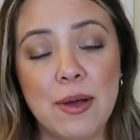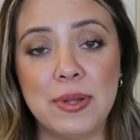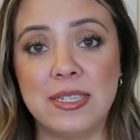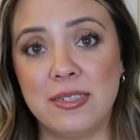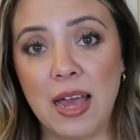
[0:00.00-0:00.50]
that
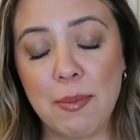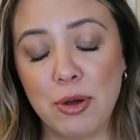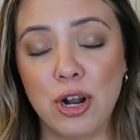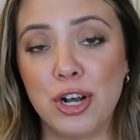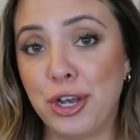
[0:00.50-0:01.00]
when I
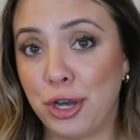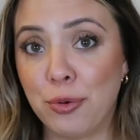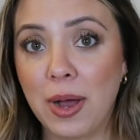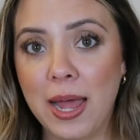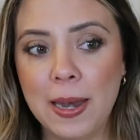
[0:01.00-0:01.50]
put on a
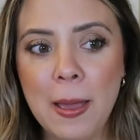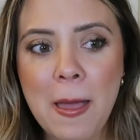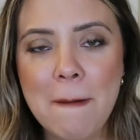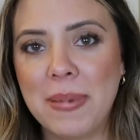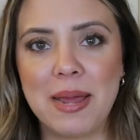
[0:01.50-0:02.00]
new one,
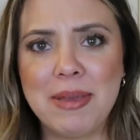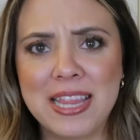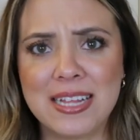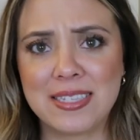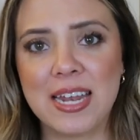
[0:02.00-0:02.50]
but I
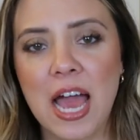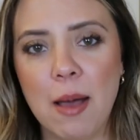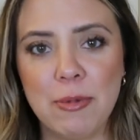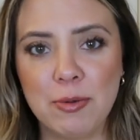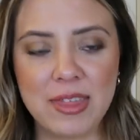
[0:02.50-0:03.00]
mean that's gonna
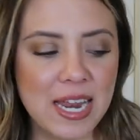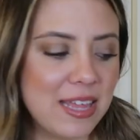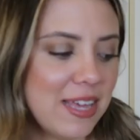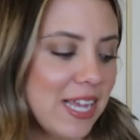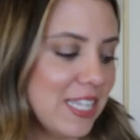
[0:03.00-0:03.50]
happen with
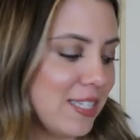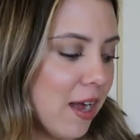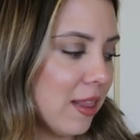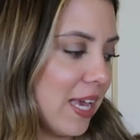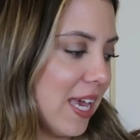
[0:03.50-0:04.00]
anything, and it's
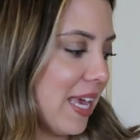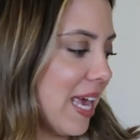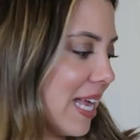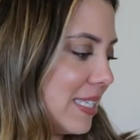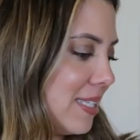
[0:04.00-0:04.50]
not like
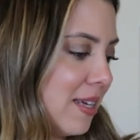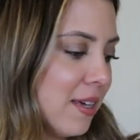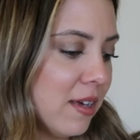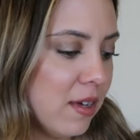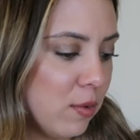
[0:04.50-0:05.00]
it gets,
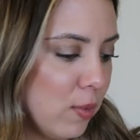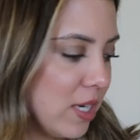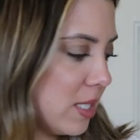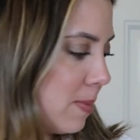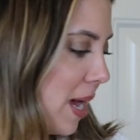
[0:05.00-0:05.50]

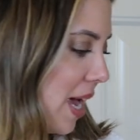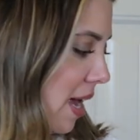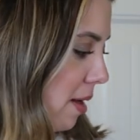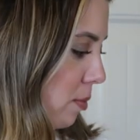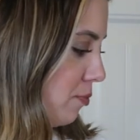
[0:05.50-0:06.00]
where's
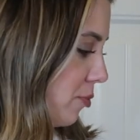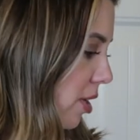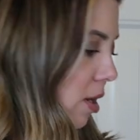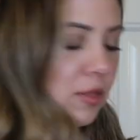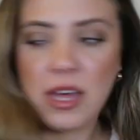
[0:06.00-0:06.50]
my,
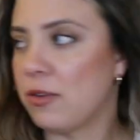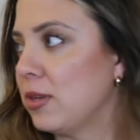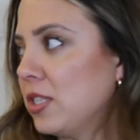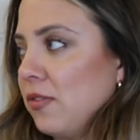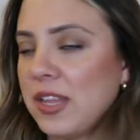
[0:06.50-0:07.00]
oh, the other
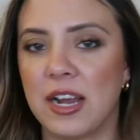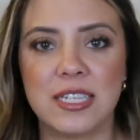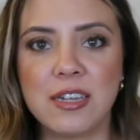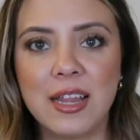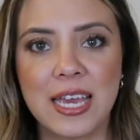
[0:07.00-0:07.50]
one's over there.
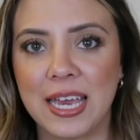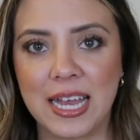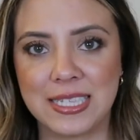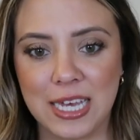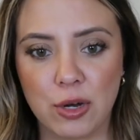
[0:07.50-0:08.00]
It's not like it
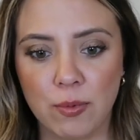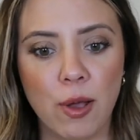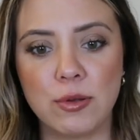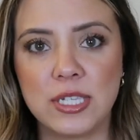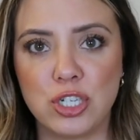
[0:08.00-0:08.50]
gets like
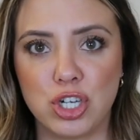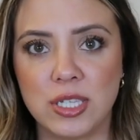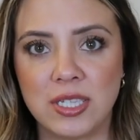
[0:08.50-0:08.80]
gross. It